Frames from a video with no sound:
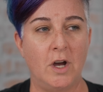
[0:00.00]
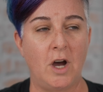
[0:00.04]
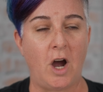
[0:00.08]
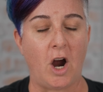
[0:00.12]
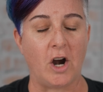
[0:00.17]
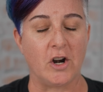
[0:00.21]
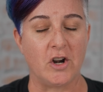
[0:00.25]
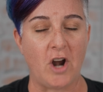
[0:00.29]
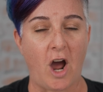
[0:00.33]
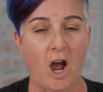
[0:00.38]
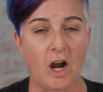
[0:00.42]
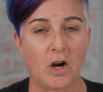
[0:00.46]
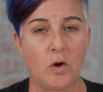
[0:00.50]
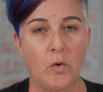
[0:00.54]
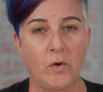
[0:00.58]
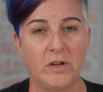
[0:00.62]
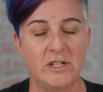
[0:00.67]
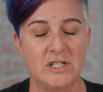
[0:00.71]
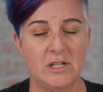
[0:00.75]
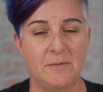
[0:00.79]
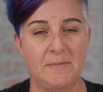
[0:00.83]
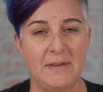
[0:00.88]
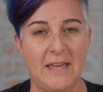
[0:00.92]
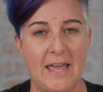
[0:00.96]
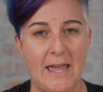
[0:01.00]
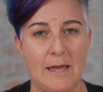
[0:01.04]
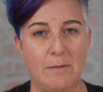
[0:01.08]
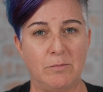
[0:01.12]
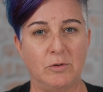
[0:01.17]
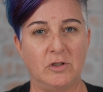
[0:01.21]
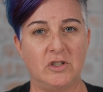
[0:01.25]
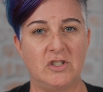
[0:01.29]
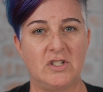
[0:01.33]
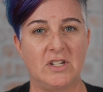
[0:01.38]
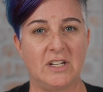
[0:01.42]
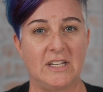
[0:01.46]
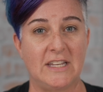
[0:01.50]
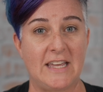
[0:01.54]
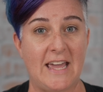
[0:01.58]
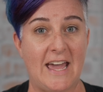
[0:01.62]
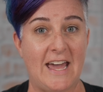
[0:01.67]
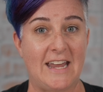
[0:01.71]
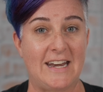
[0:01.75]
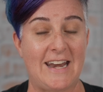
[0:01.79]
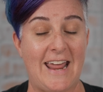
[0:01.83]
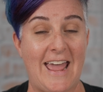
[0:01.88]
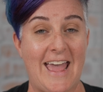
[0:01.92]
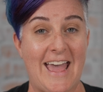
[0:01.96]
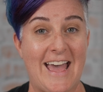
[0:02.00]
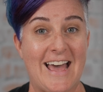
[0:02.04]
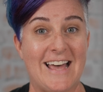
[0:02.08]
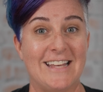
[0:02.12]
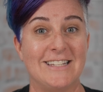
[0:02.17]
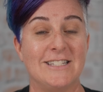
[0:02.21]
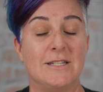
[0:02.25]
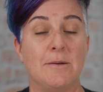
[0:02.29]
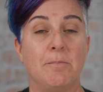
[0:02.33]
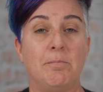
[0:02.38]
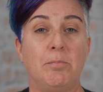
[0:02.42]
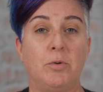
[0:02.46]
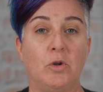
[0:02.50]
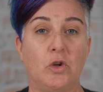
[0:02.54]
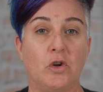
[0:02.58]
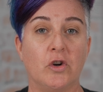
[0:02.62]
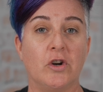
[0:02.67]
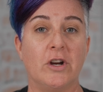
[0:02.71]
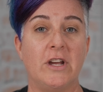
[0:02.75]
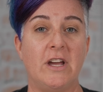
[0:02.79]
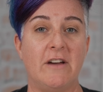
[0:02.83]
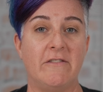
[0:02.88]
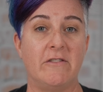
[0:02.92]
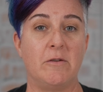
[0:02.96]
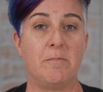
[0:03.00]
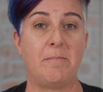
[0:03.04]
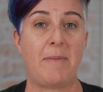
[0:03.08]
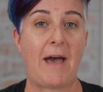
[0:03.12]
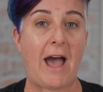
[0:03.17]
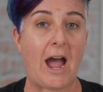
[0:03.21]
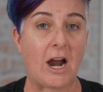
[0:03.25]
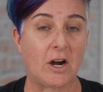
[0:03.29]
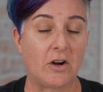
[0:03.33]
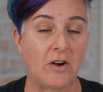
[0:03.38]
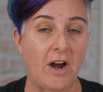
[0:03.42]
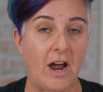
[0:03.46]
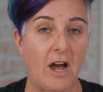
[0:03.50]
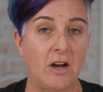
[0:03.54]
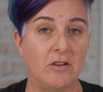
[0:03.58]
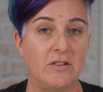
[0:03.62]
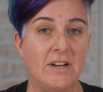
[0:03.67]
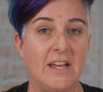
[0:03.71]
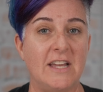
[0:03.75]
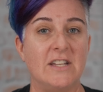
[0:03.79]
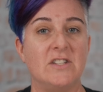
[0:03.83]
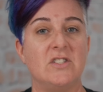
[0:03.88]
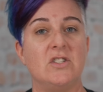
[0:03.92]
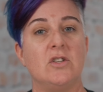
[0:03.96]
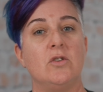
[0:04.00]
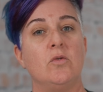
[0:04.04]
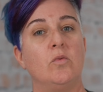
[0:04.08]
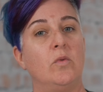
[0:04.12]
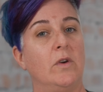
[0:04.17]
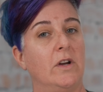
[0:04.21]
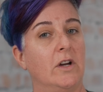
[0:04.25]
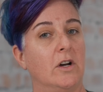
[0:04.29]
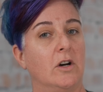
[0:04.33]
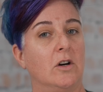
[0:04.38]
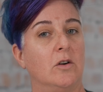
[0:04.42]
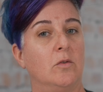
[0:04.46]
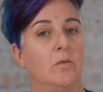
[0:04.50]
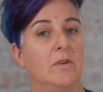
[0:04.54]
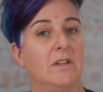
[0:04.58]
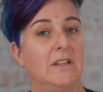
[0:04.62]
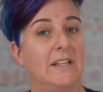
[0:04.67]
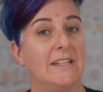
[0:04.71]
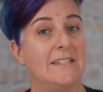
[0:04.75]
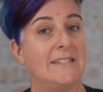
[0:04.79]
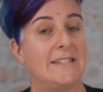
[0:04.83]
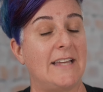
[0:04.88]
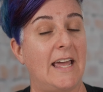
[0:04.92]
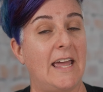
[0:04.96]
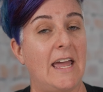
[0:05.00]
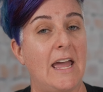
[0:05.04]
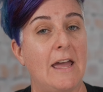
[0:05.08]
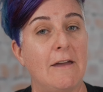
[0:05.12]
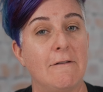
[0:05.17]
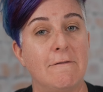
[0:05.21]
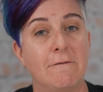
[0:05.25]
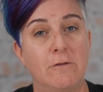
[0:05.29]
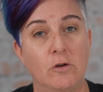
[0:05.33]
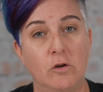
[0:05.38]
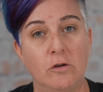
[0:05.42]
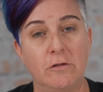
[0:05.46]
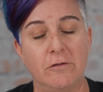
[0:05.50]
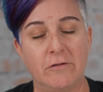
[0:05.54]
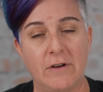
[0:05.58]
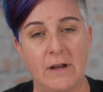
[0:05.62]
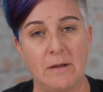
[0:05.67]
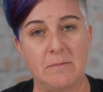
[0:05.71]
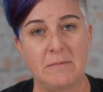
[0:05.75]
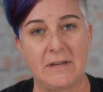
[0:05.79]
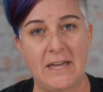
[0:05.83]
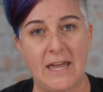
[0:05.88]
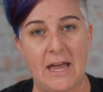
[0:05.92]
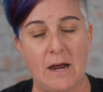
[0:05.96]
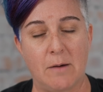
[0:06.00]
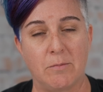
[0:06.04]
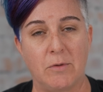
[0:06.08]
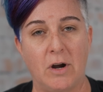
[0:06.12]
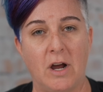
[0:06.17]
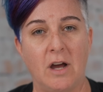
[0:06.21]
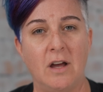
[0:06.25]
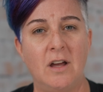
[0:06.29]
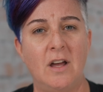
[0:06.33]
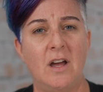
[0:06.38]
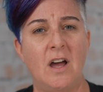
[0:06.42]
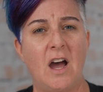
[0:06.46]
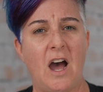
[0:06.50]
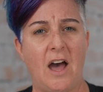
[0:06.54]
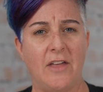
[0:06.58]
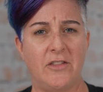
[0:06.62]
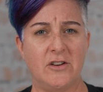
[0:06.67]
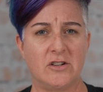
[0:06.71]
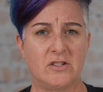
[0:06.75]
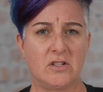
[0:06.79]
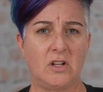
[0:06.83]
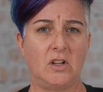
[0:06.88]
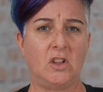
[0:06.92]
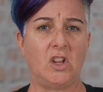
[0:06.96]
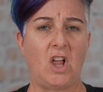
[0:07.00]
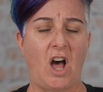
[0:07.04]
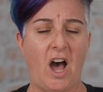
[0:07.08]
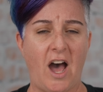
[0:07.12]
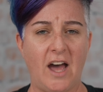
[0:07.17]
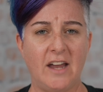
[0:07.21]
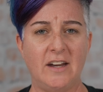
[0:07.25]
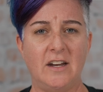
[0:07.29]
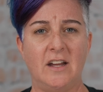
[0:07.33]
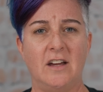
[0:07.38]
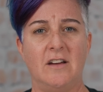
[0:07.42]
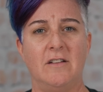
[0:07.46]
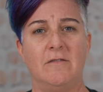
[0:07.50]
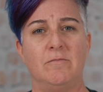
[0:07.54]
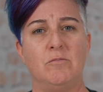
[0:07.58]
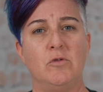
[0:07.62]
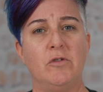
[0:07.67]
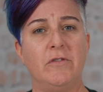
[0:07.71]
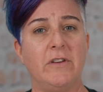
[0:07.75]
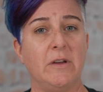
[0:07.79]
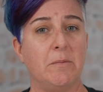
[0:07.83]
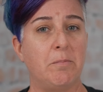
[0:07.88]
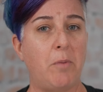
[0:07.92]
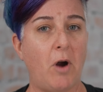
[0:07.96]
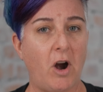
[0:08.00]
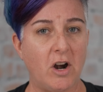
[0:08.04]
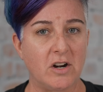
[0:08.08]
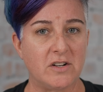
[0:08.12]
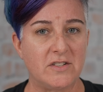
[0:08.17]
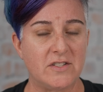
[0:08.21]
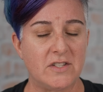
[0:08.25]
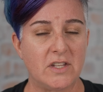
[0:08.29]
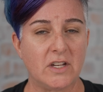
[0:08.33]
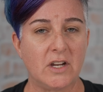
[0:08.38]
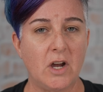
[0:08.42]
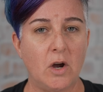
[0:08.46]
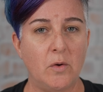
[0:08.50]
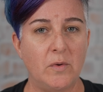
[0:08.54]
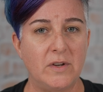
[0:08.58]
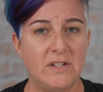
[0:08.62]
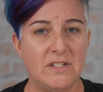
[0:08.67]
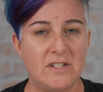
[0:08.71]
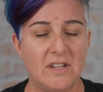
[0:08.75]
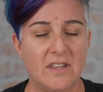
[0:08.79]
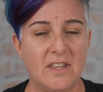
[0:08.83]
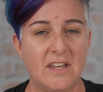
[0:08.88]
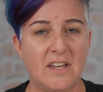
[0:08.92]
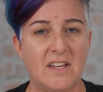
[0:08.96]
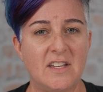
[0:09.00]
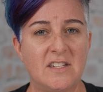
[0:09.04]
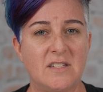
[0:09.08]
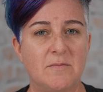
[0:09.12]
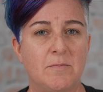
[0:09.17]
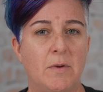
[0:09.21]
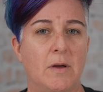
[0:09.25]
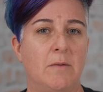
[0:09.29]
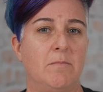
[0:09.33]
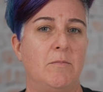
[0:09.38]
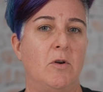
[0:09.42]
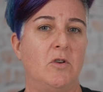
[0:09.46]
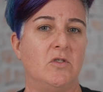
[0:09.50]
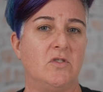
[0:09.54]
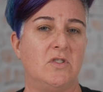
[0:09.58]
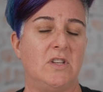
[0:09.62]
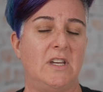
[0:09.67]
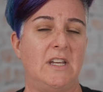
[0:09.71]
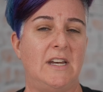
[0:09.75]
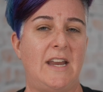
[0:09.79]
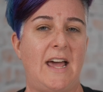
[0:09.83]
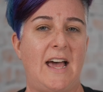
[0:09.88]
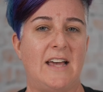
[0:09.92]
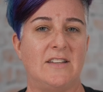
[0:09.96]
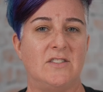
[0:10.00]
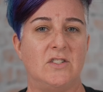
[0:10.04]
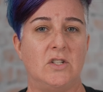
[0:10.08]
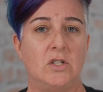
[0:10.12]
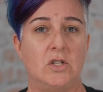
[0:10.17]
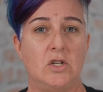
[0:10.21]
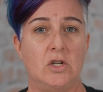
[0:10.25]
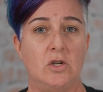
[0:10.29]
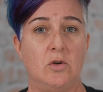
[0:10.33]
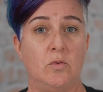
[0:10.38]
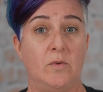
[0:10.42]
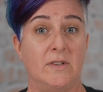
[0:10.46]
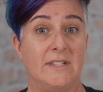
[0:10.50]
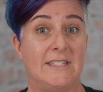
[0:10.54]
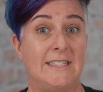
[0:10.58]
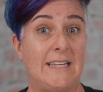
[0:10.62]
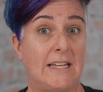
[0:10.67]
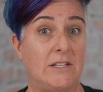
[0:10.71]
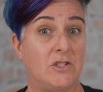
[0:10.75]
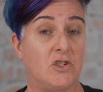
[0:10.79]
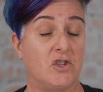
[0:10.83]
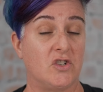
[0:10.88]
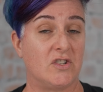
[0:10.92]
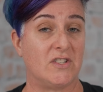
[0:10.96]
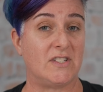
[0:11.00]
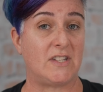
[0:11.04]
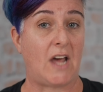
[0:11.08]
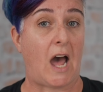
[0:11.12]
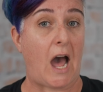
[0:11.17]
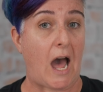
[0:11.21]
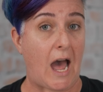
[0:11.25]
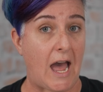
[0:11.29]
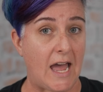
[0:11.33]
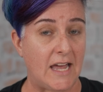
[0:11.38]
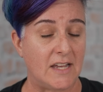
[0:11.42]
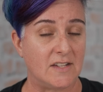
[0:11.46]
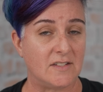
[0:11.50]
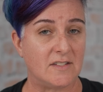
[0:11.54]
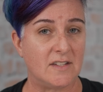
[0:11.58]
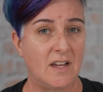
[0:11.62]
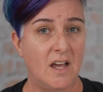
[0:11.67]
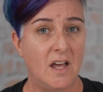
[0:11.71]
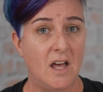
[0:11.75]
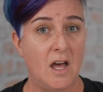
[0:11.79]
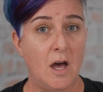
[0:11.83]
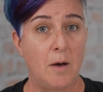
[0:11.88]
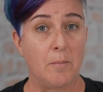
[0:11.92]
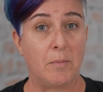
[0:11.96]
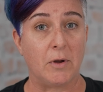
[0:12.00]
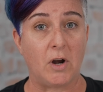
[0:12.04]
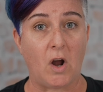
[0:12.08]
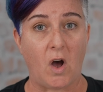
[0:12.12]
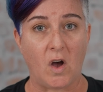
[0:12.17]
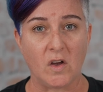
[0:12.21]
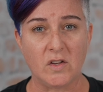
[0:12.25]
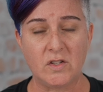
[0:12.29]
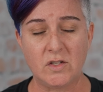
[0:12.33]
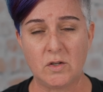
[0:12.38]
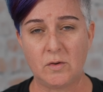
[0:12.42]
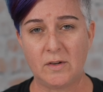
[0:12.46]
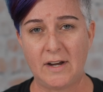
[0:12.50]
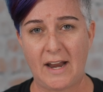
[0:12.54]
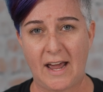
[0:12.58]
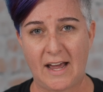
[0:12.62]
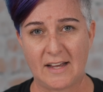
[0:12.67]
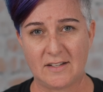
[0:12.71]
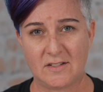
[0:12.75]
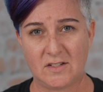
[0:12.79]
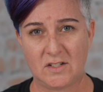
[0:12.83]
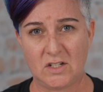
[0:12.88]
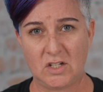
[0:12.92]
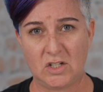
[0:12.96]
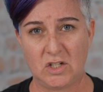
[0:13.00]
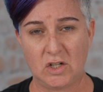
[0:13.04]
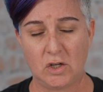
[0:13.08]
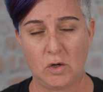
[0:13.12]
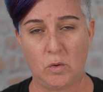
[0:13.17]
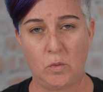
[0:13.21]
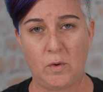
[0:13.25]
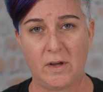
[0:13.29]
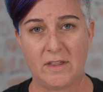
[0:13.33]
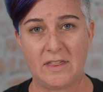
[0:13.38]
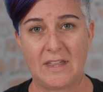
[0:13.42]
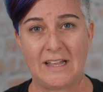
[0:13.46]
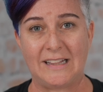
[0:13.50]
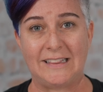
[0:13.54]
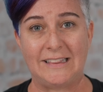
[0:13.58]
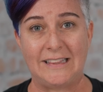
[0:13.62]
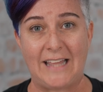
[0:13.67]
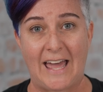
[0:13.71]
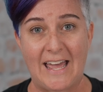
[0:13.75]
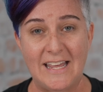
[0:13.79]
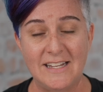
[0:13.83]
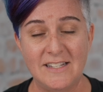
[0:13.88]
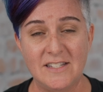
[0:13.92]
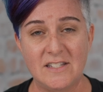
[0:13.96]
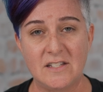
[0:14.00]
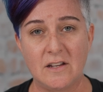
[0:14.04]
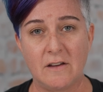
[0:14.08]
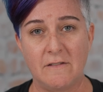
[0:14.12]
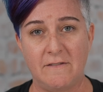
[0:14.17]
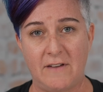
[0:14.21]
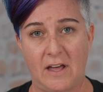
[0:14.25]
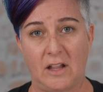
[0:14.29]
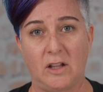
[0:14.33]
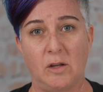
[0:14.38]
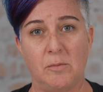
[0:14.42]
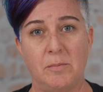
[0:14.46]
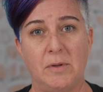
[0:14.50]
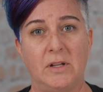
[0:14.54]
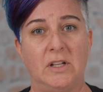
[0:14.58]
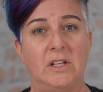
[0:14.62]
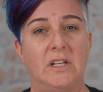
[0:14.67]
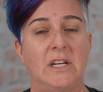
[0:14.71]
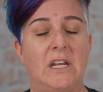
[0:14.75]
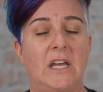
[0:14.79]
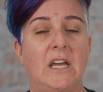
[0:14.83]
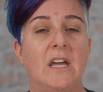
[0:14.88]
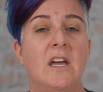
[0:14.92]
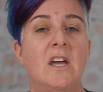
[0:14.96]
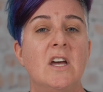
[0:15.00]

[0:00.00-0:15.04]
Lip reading: are not going to be able to get as blurry of a background as you will with, let's say, a full-frame camera. There's a lot of moving parts that go into this, but mostly it has to do with sensor size, but also it has to do with lens availability.